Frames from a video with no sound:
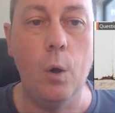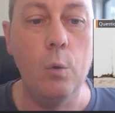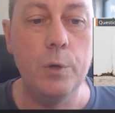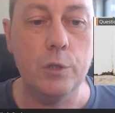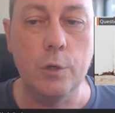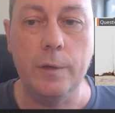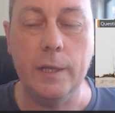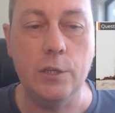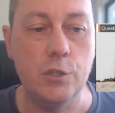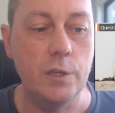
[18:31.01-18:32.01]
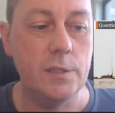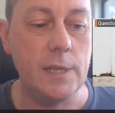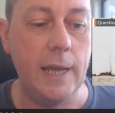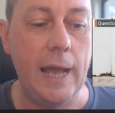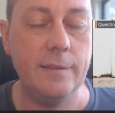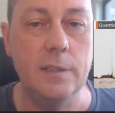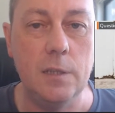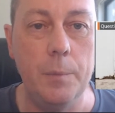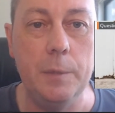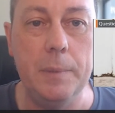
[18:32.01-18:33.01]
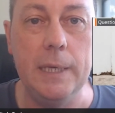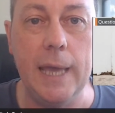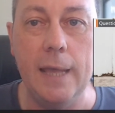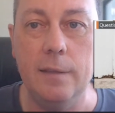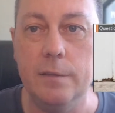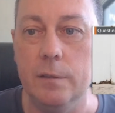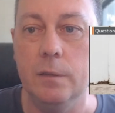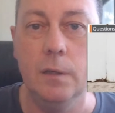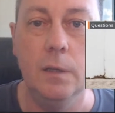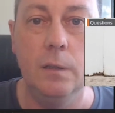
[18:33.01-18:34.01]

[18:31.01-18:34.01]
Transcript: All we're doing is just asking wp-get to